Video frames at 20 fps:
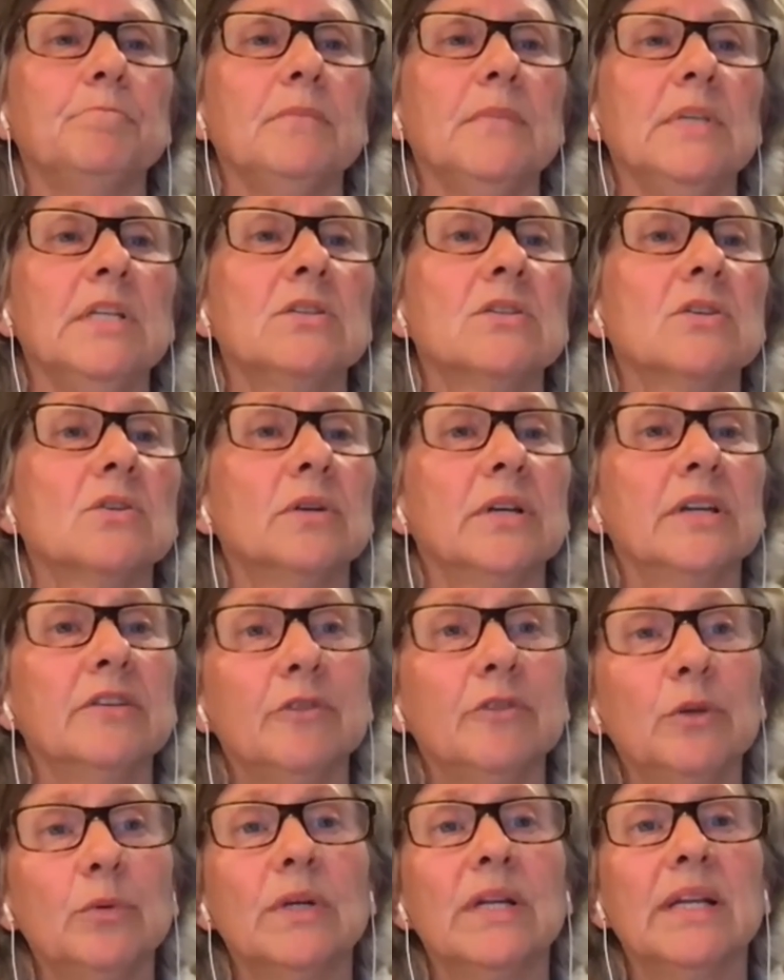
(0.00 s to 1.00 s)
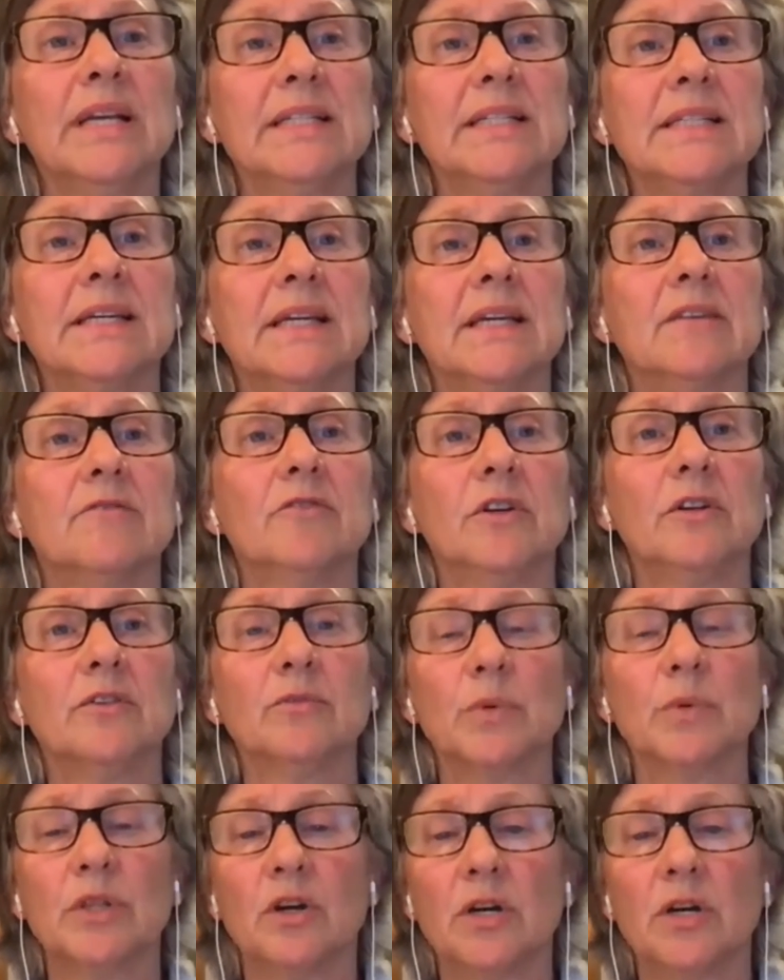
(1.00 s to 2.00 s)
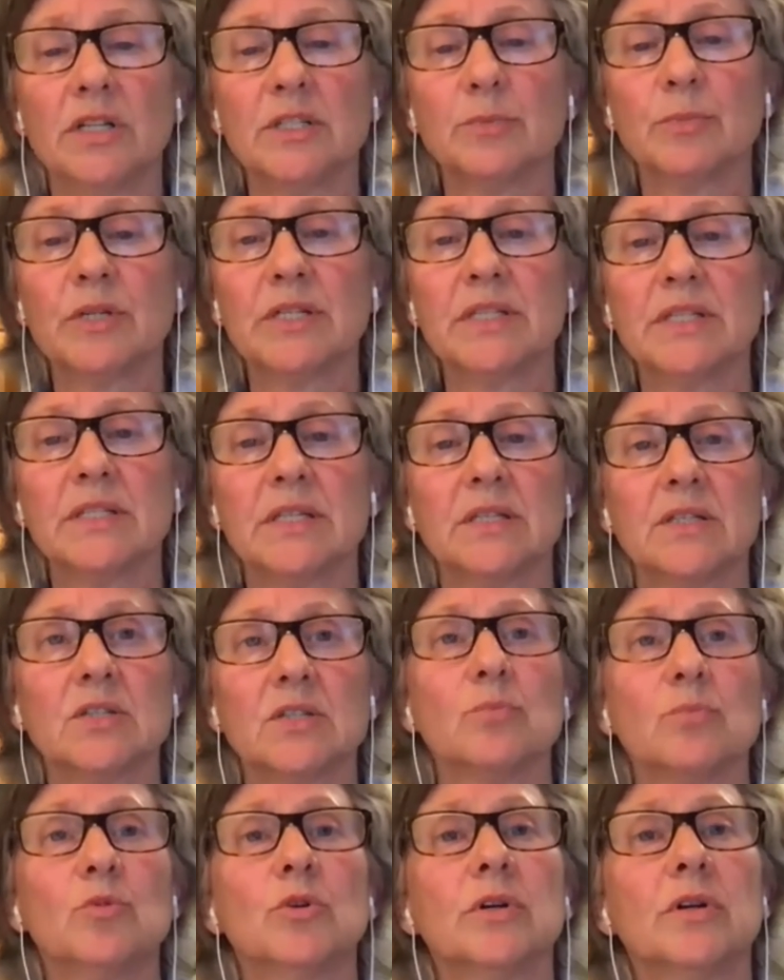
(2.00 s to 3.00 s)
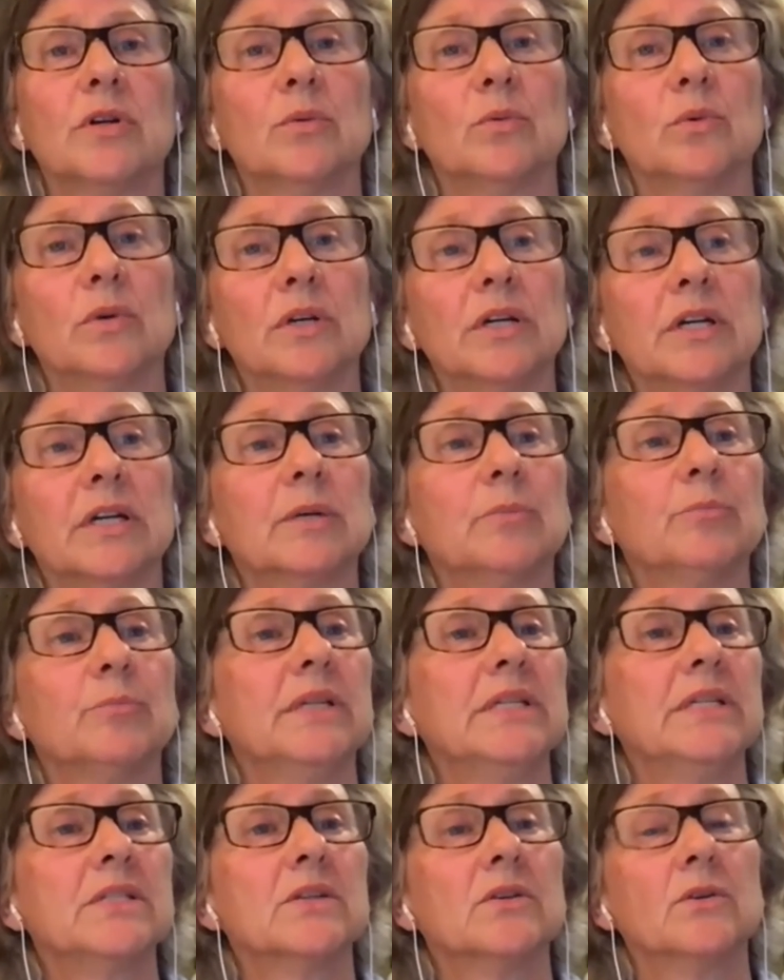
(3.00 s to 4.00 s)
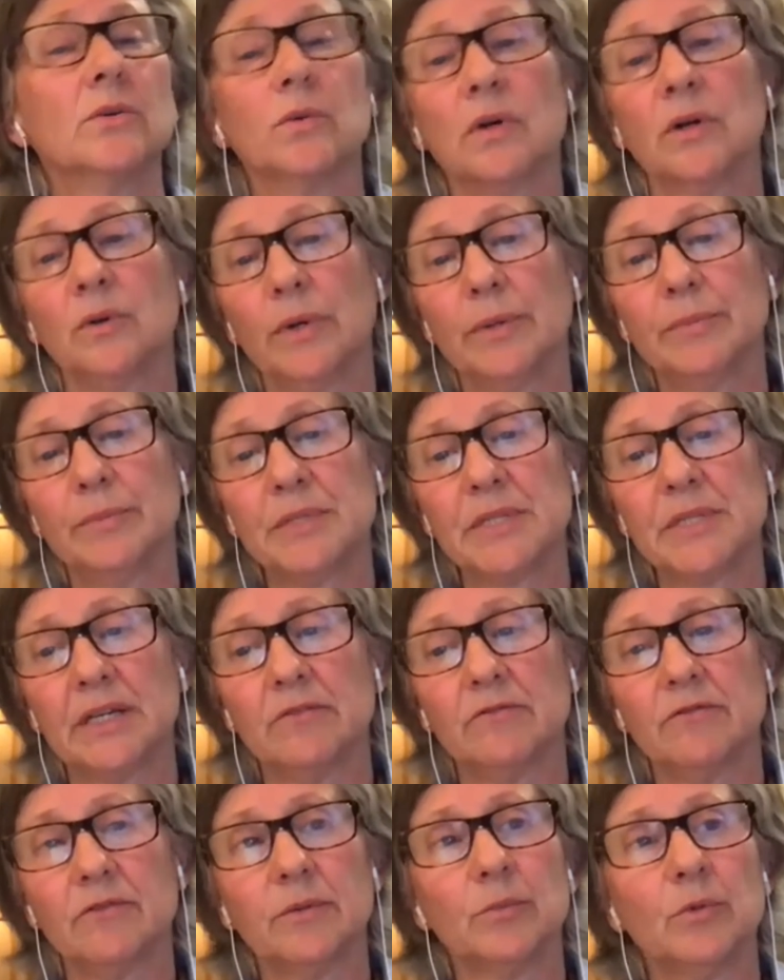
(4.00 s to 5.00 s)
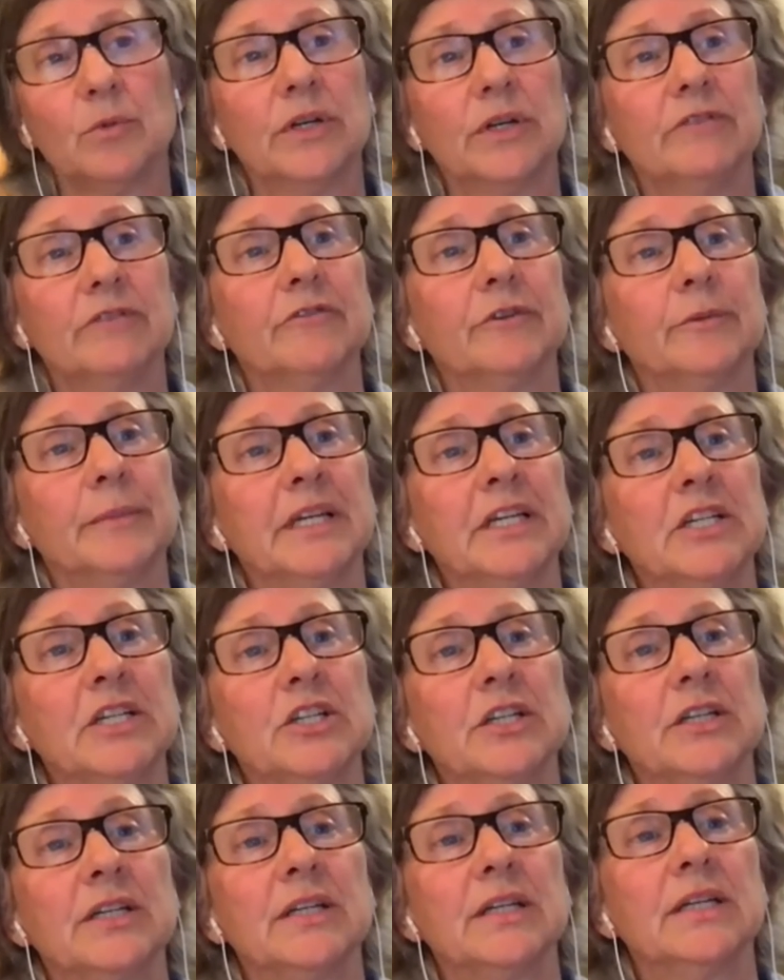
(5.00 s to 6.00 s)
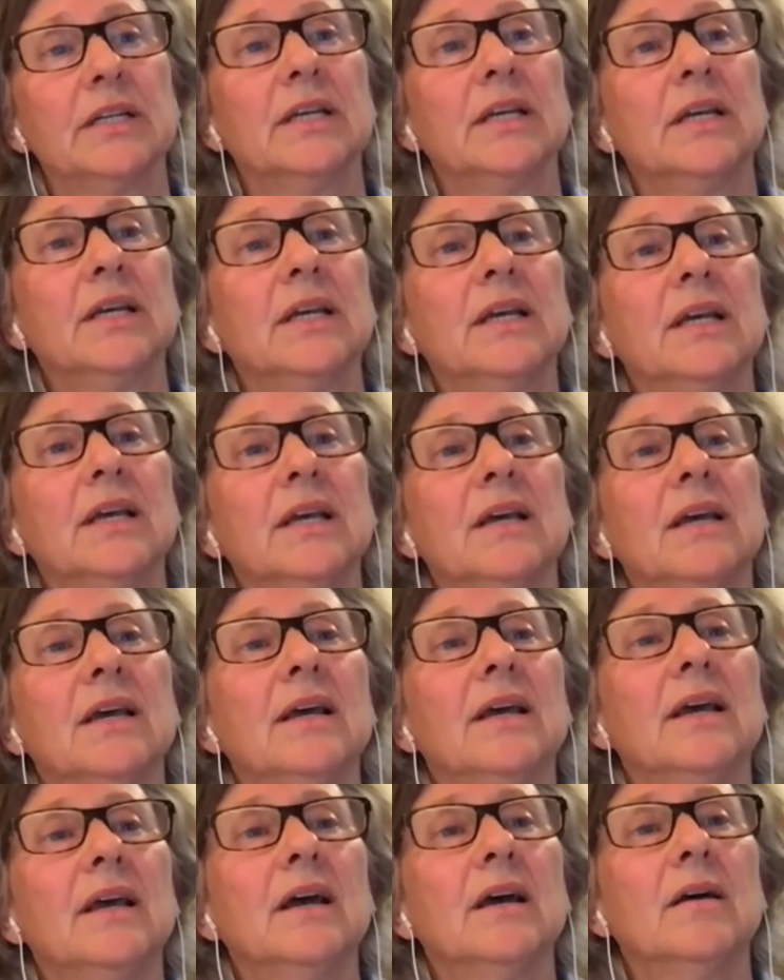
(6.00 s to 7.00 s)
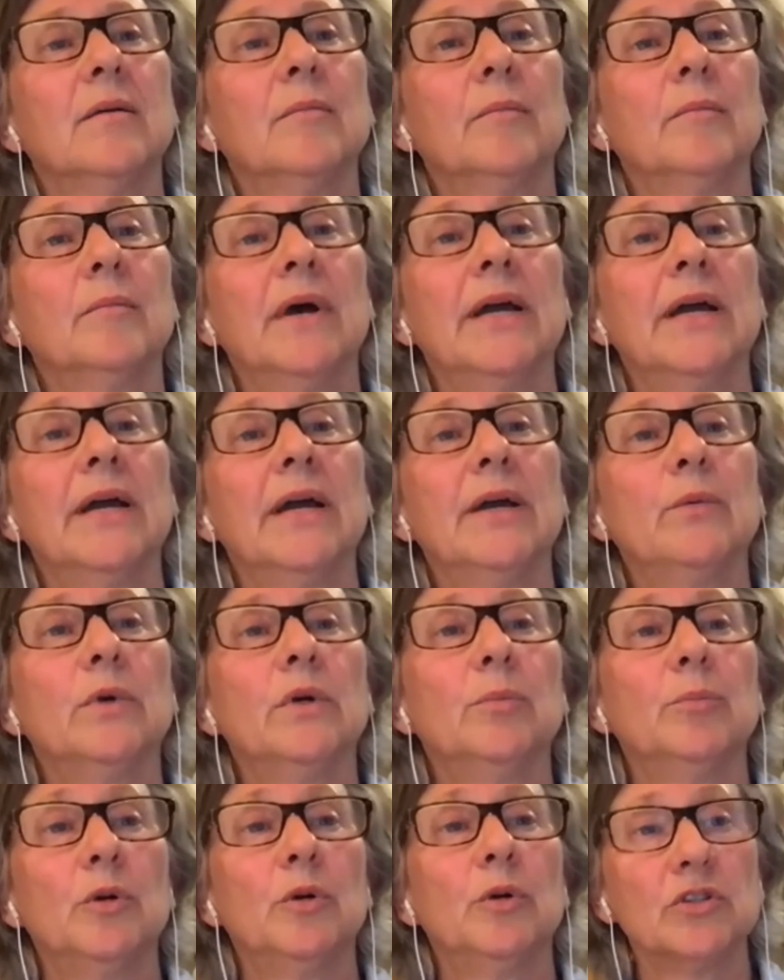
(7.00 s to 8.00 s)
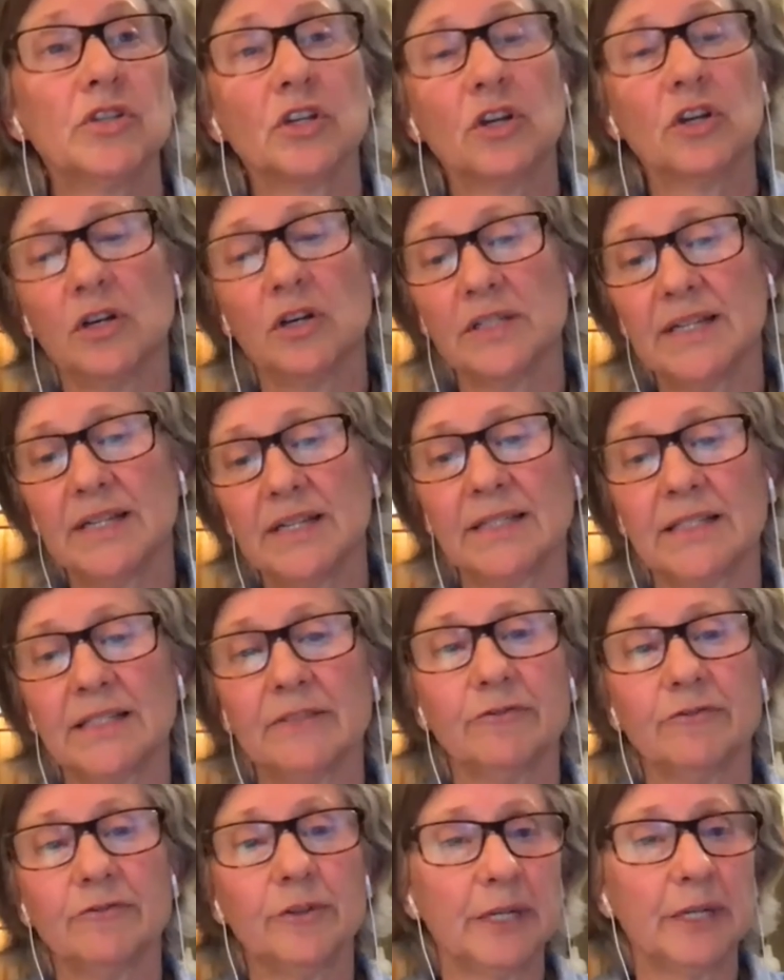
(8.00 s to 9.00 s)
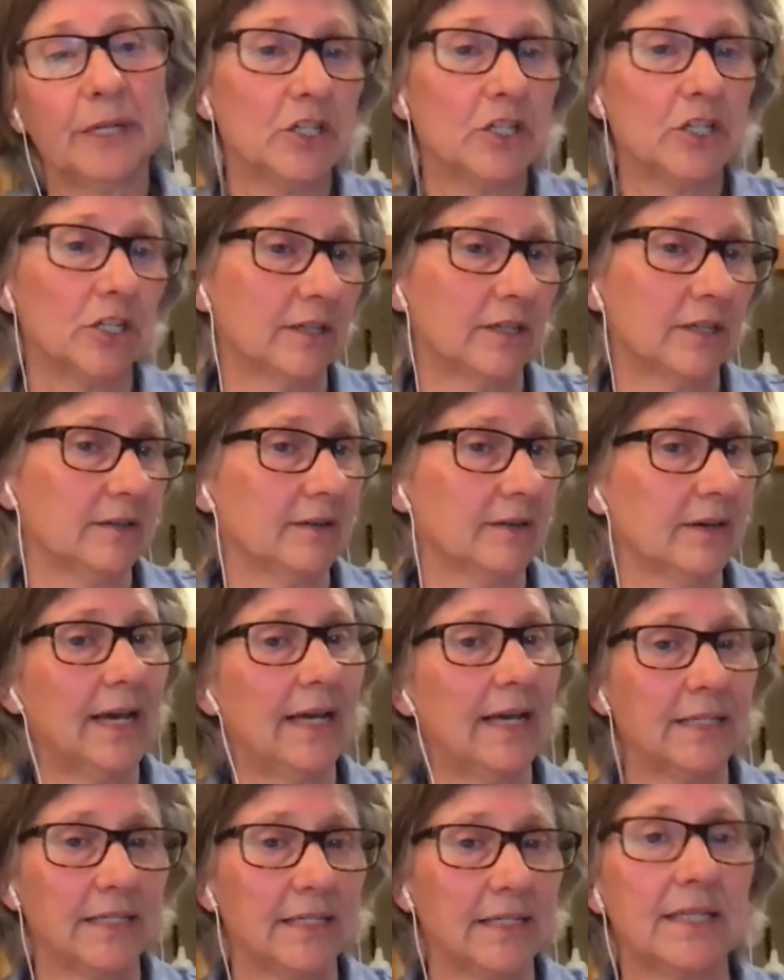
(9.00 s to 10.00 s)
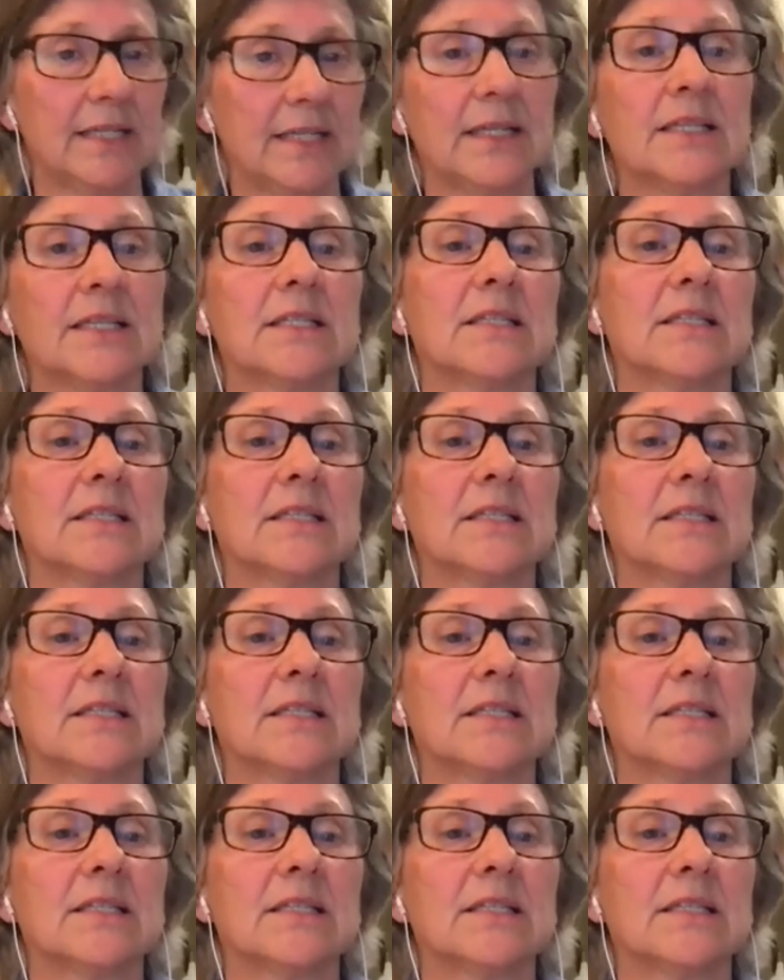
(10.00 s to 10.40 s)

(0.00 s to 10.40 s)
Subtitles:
So if you would like to get involved with hospice and support our work, please go to our website for more information. I will post the contact information as this